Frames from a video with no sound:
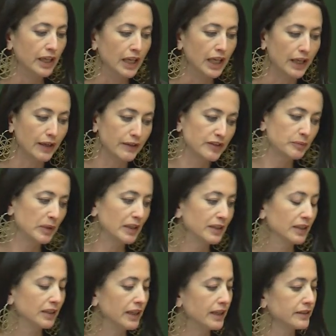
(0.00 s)
And I've spent
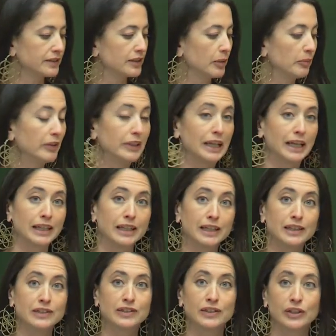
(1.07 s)
the last couple of
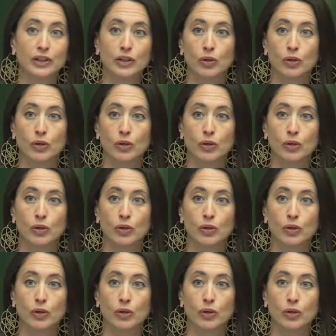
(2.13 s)
decades